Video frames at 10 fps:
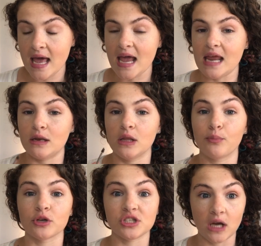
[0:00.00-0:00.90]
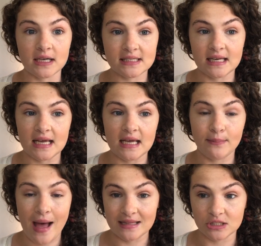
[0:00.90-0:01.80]
In the Precisely
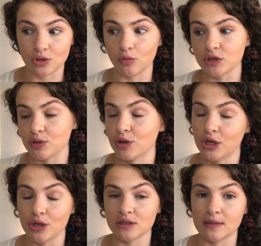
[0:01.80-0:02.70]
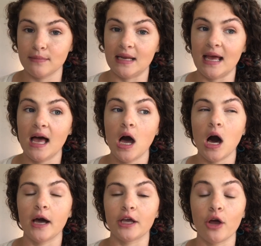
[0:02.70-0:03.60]
pencil, which I'm going to use in a minute,
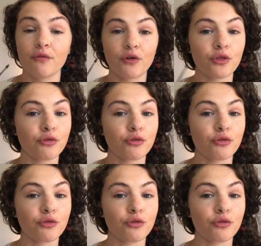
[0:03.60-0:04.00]
I go for a